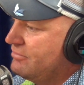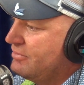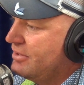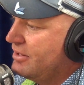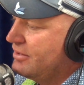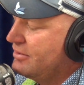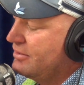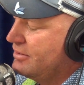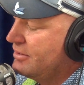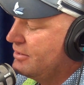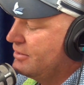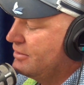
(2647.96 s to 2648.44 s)
and
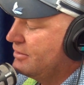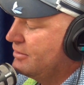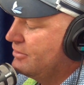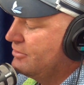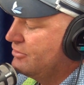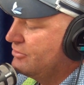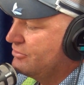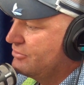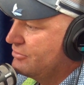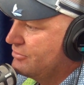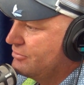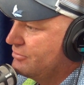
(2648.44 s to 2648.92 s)
have nothing
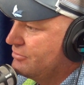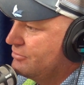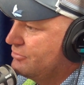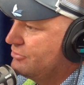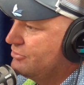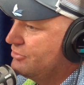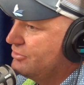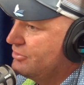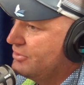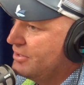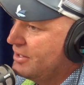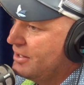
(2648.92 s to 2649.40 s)
and
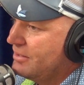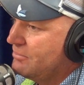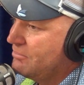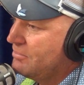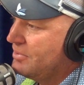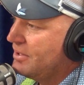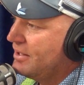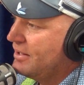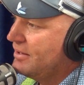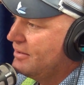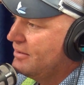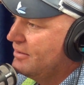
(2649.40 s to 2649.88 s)
just chill
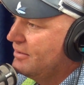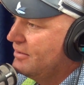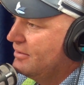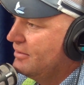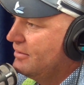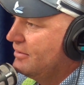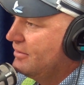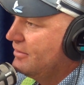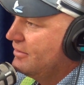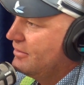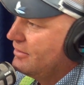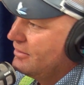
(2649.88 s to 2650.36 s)
out. But,
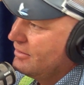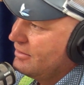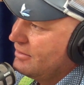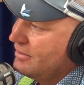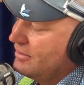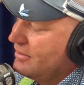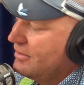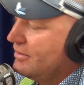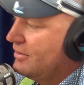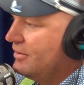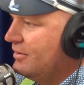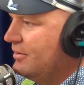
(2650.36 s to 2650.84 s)

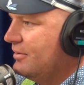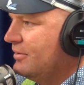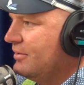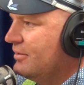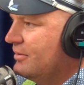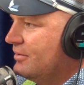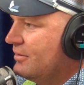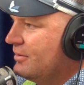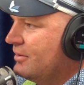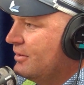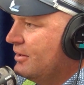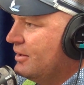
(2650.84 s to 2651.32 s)

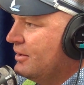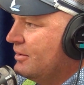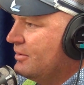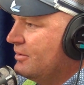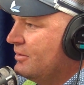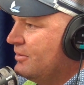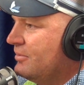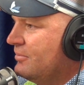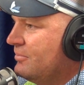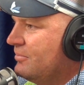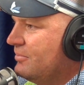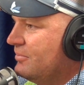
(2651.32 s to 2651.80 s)
you
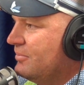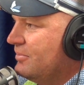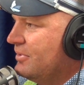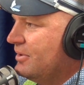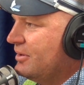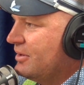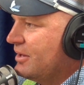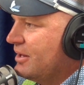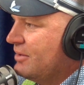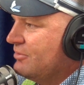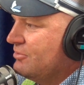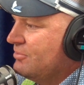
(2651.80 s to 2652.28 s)
know,
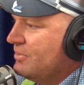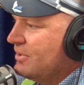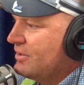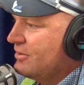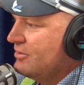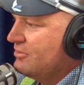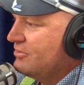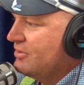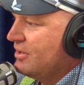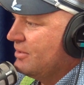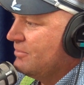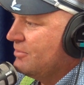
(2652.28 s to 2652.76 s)
it
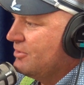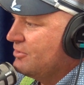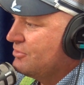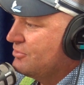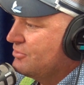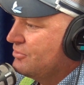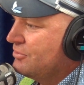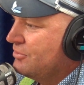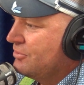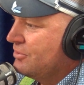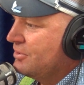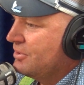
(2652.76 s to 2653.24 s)
comes back to the
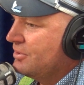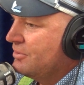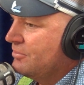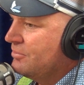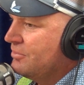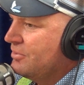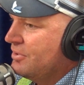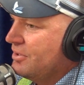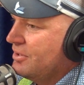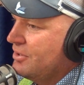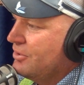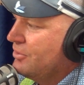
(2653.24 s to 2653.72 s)
same old
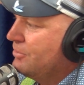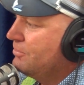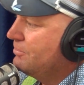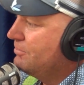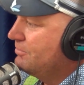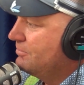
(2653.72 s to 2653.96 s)
story. You want to